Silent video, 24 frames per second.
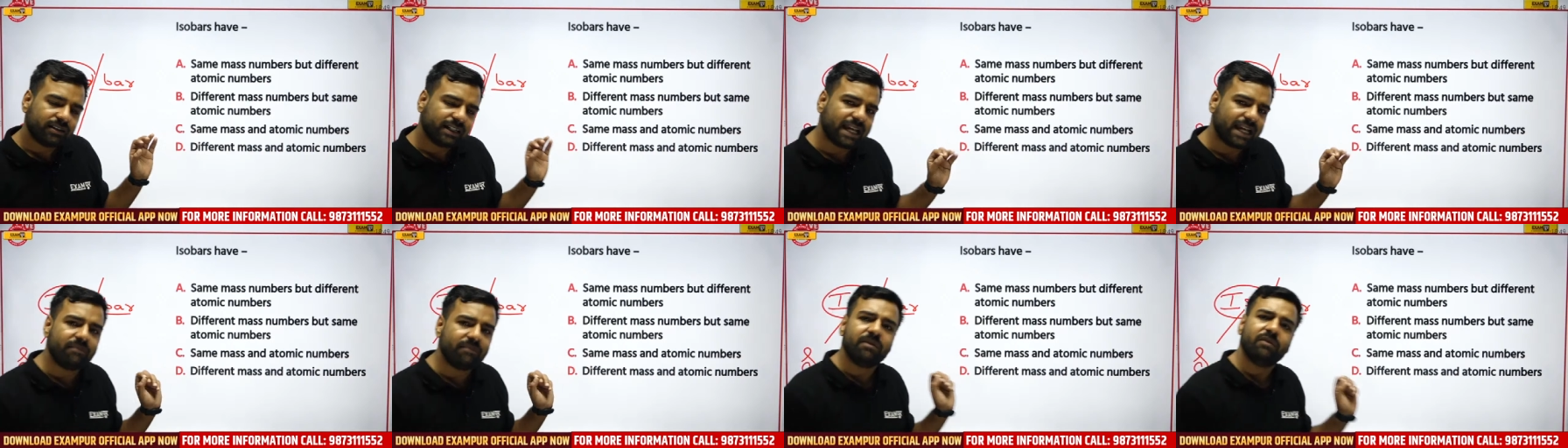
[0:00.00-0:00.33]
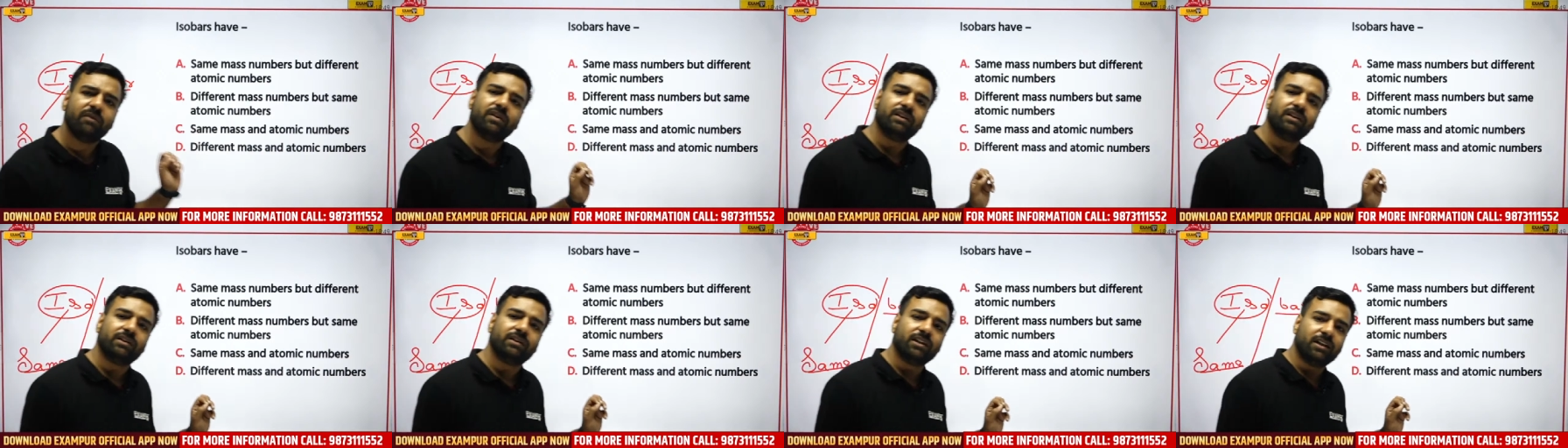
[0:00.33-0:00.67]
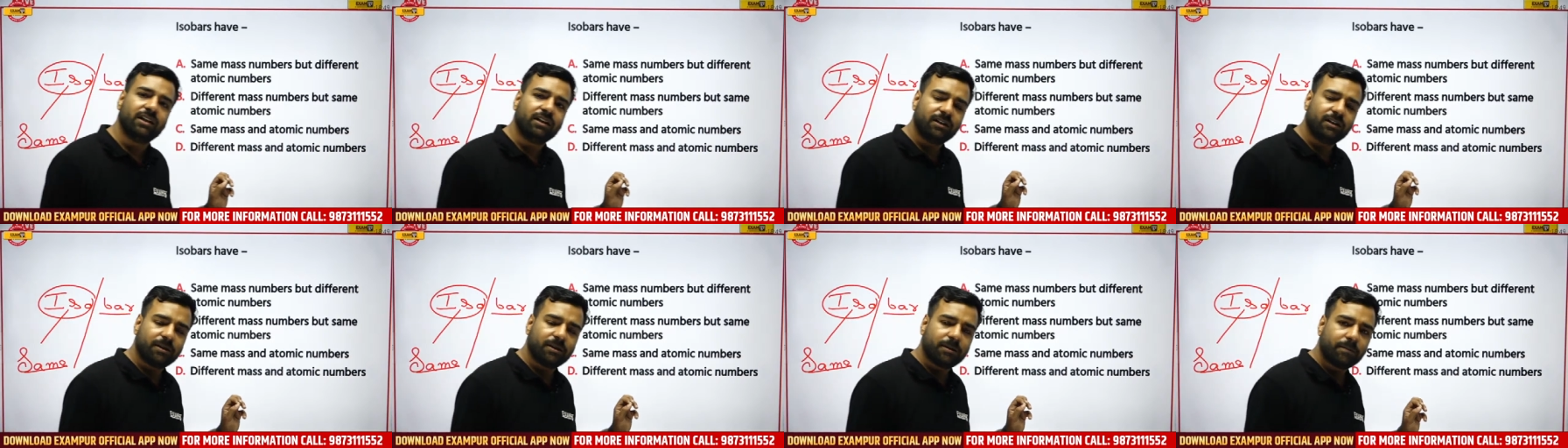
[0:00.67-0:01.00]
But
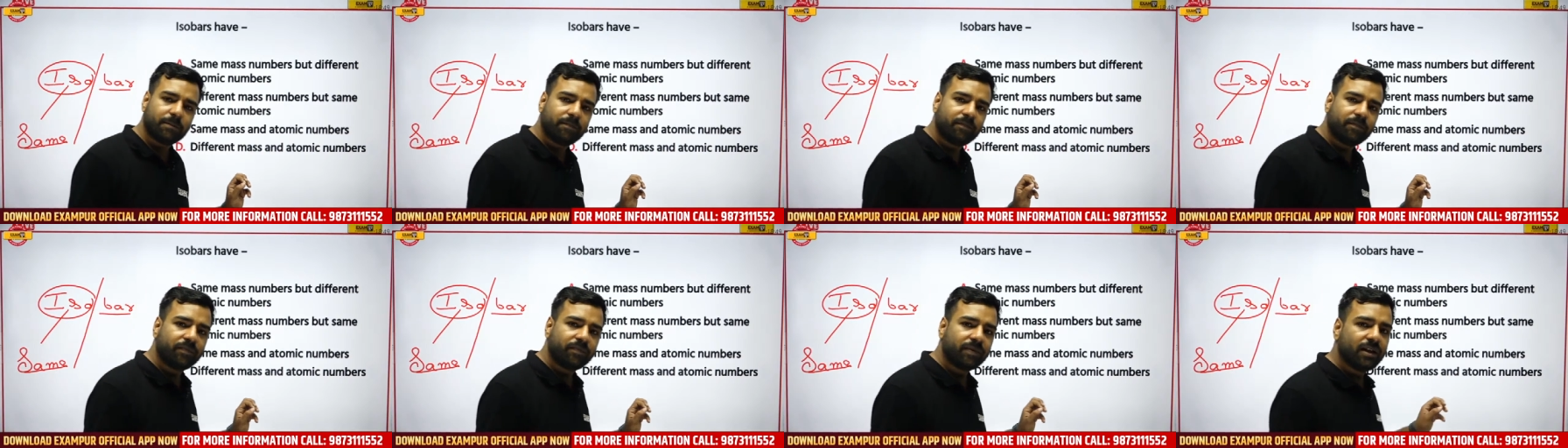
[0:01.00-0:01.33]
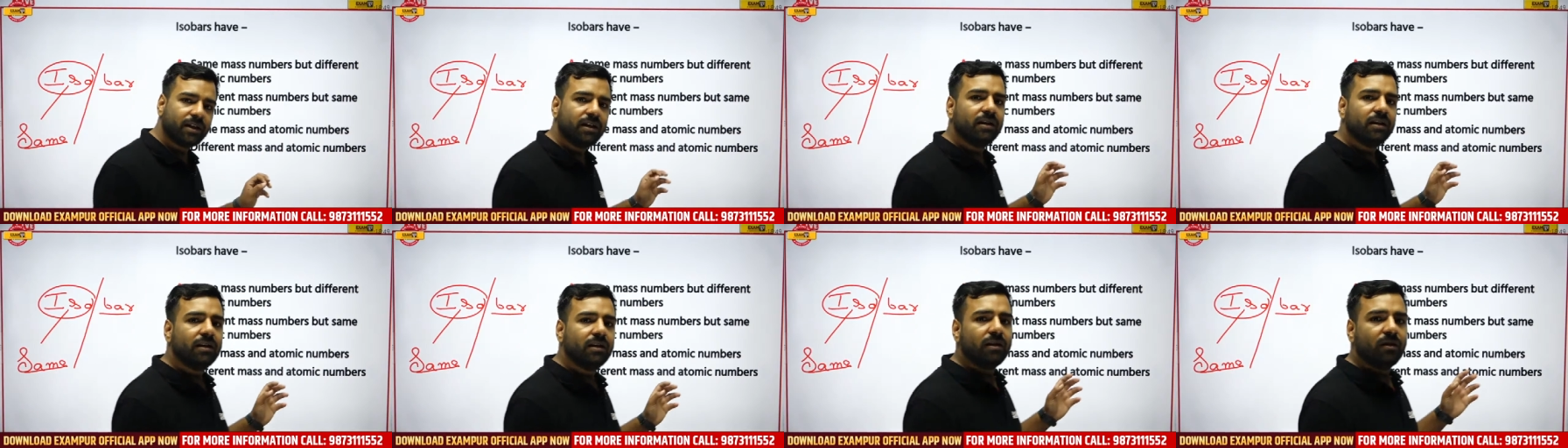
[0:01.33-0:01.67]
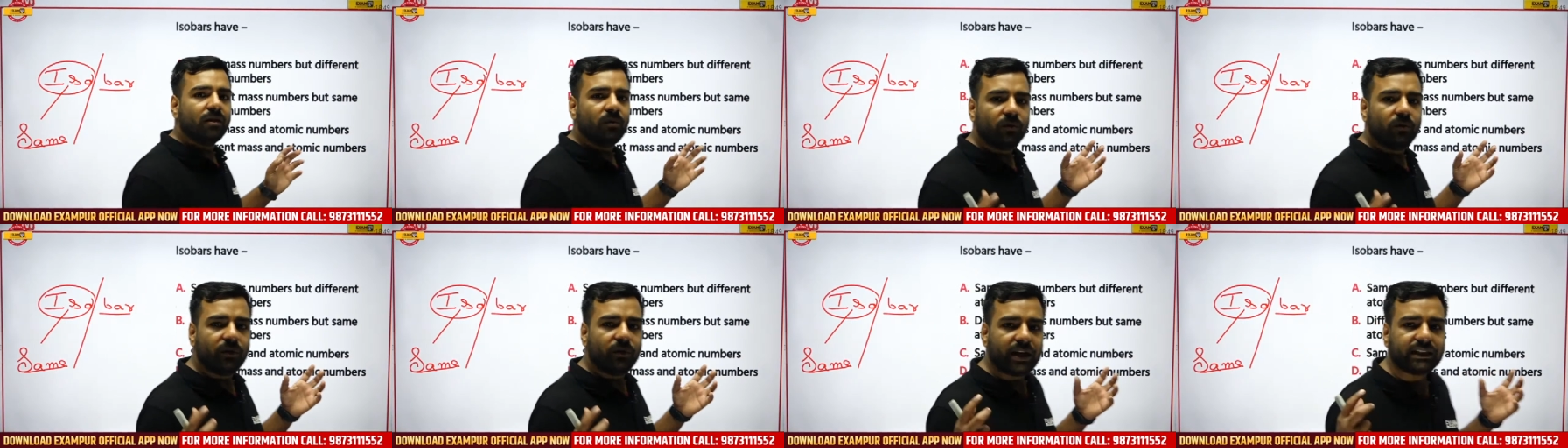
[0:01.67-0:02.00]
tell me one thing,
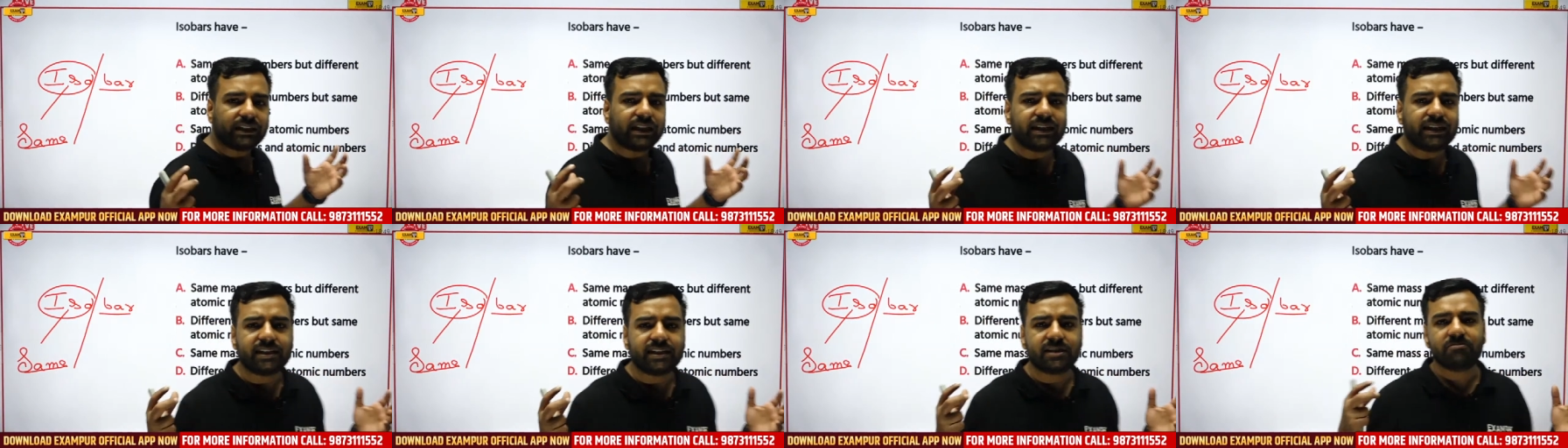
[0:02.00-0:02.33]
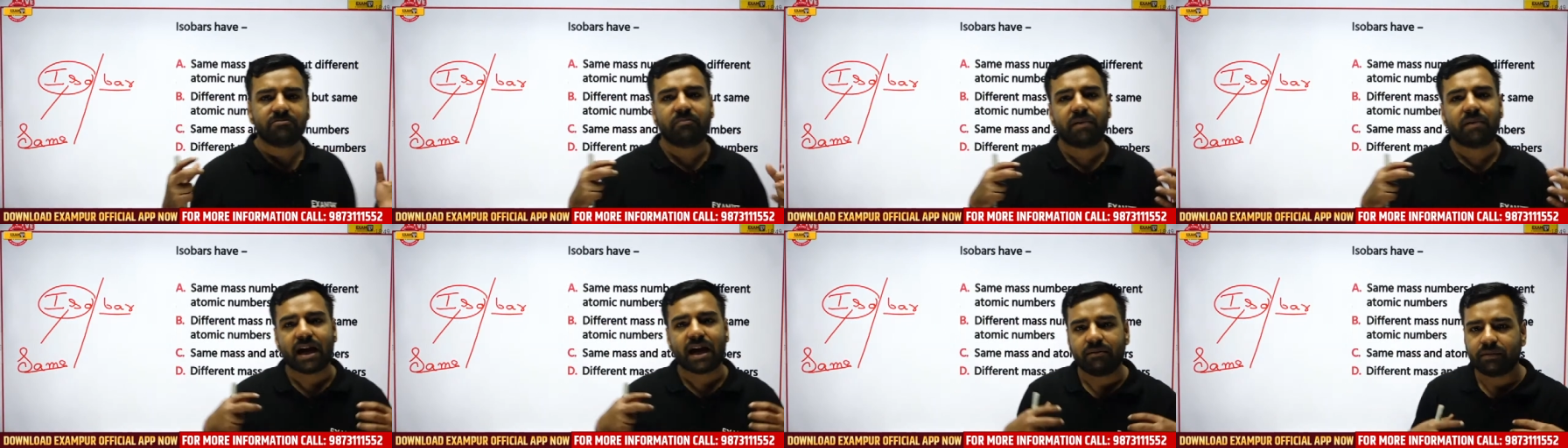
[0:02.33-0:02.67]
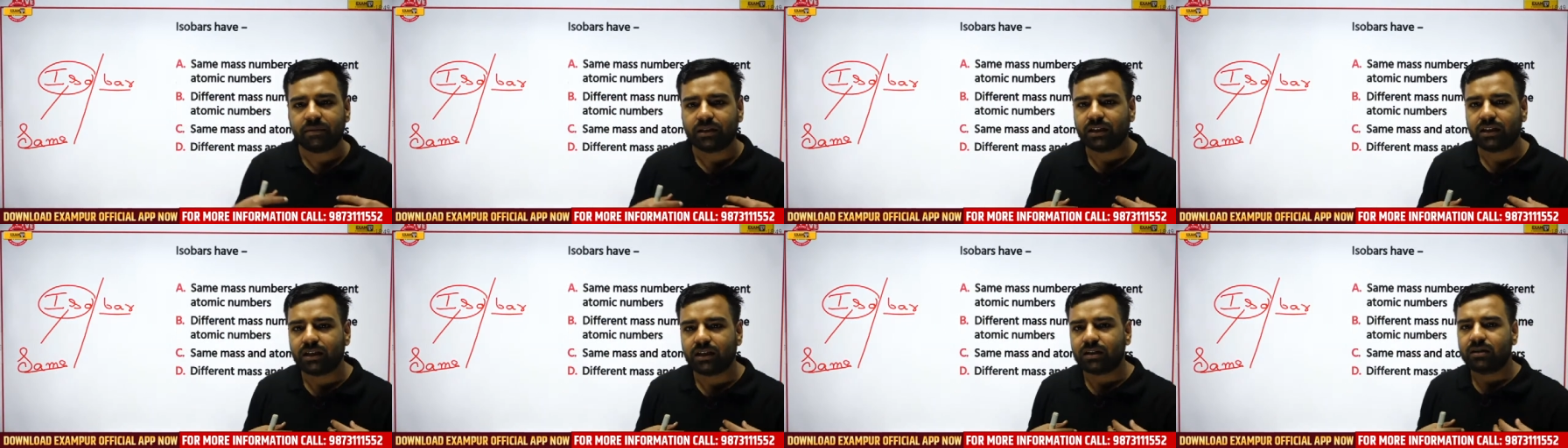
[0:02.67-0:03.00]
whether
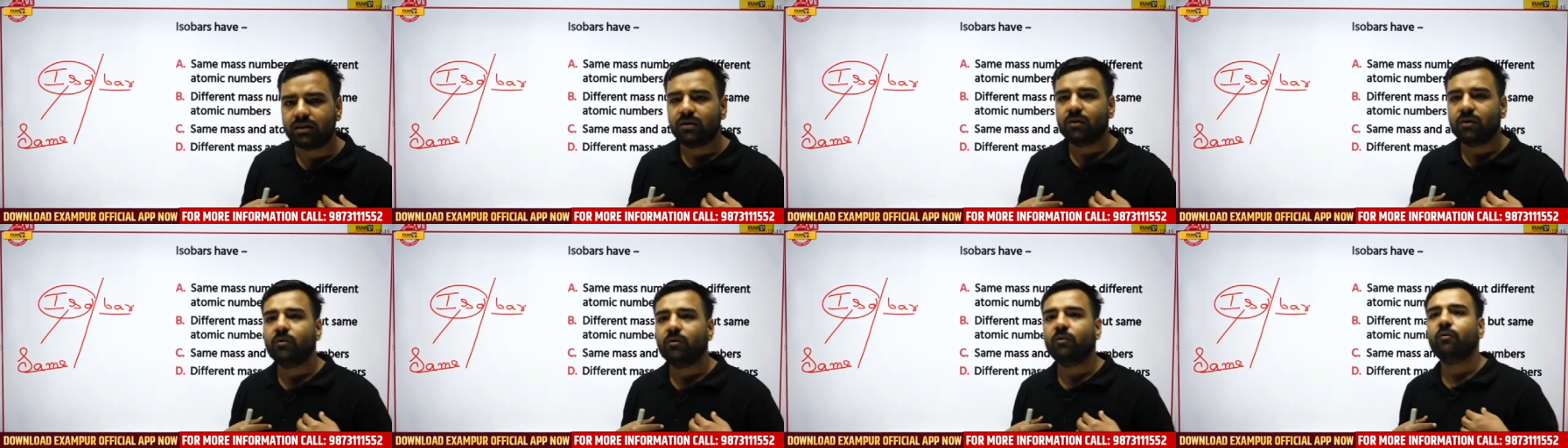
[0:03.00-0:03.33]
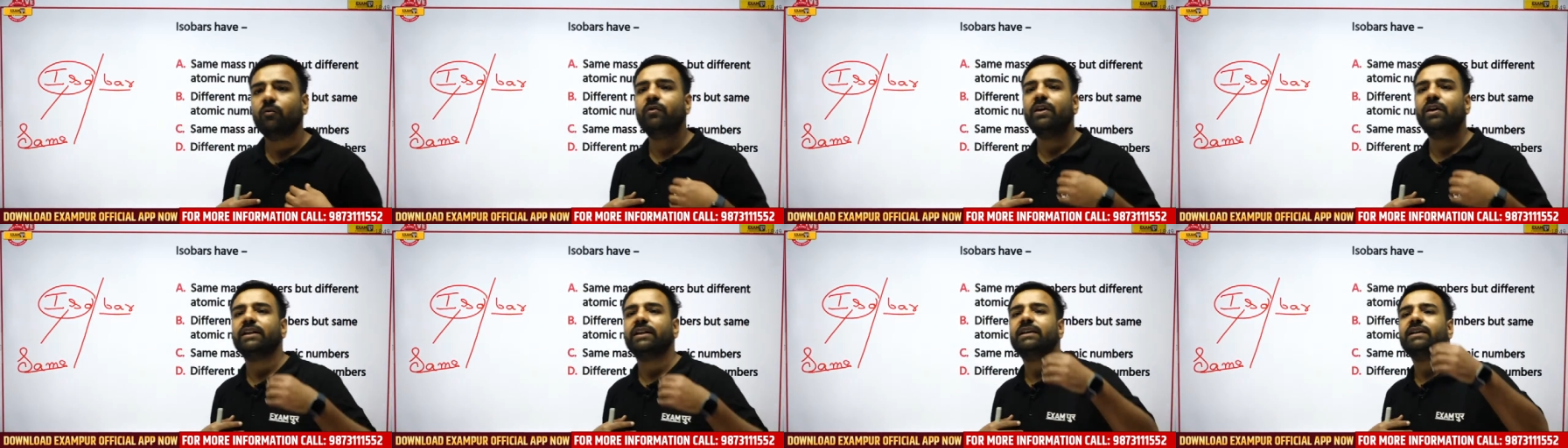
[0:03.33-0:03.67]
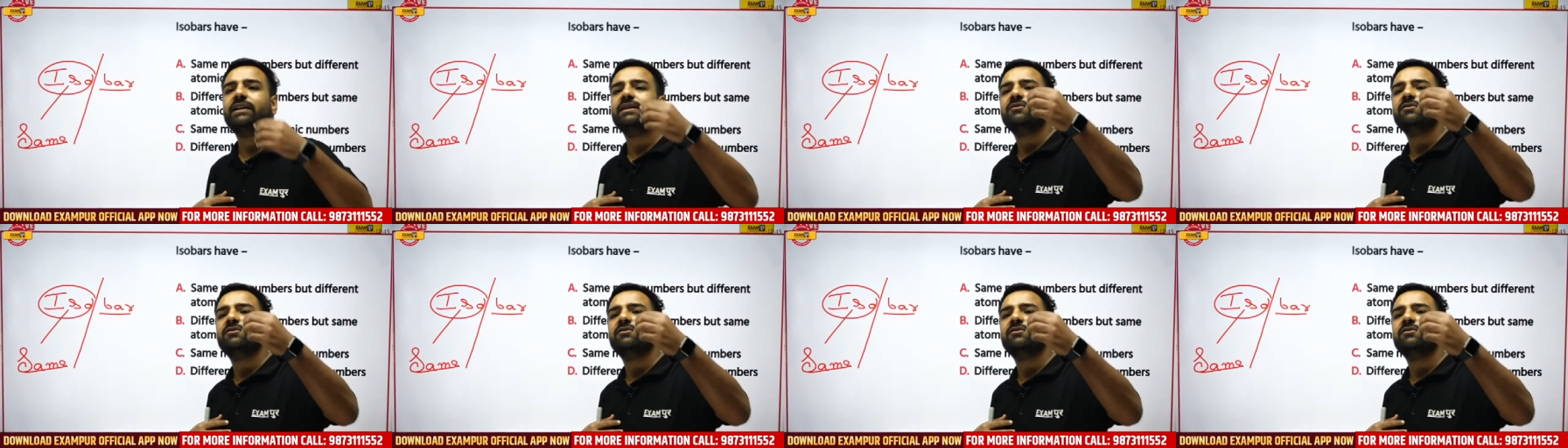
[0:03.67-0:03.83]
it is my mother,